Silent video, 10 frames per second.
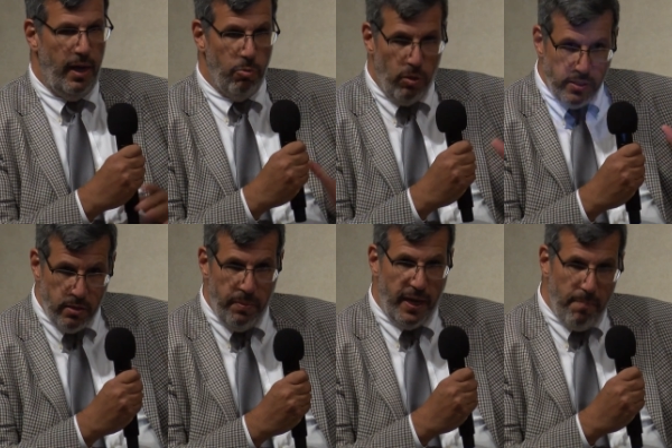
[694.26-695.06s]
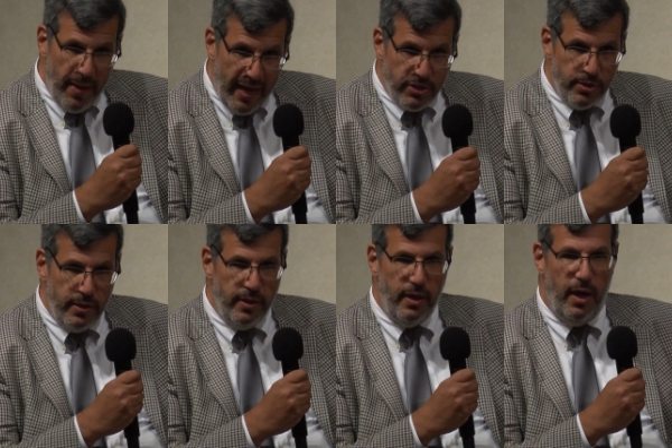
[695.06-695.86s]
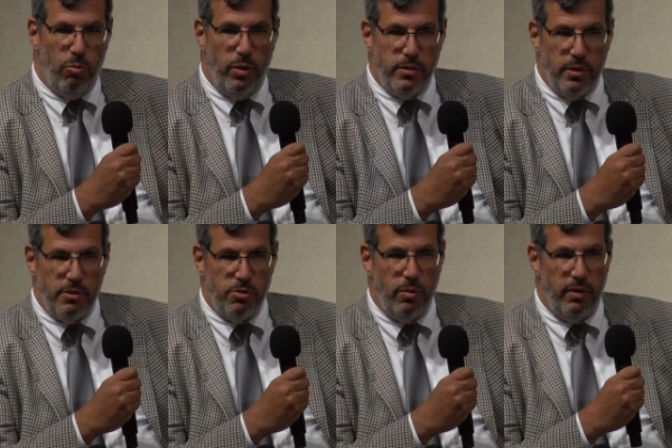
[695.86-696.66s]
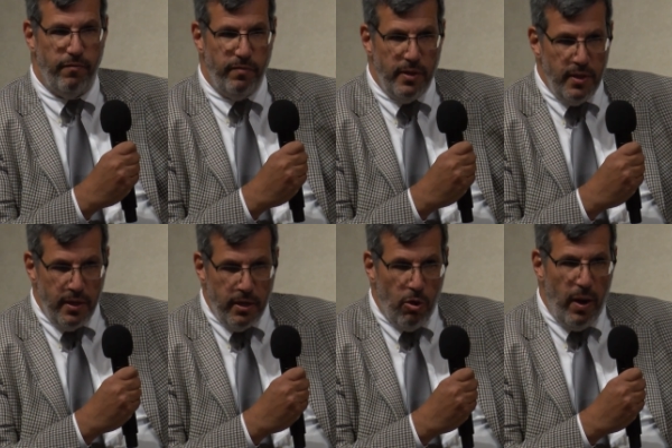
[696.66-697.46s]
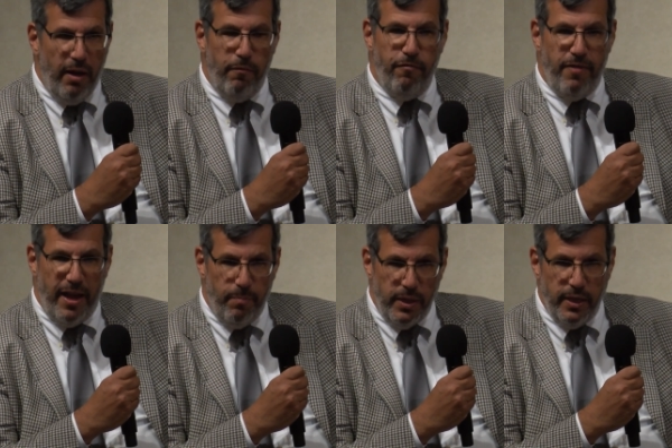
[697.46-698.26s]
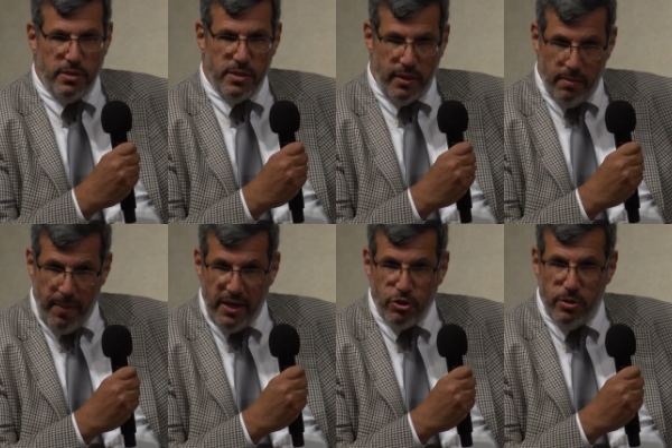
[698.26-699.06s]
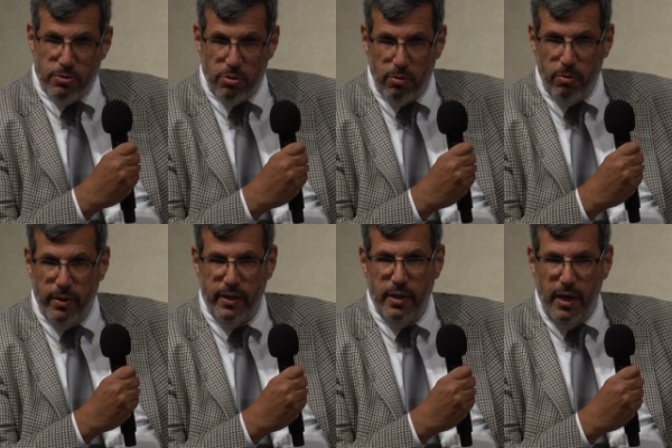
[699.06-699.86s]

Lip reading: I wanted to be compassionate. I wanted to sort of, help families and the patients through it.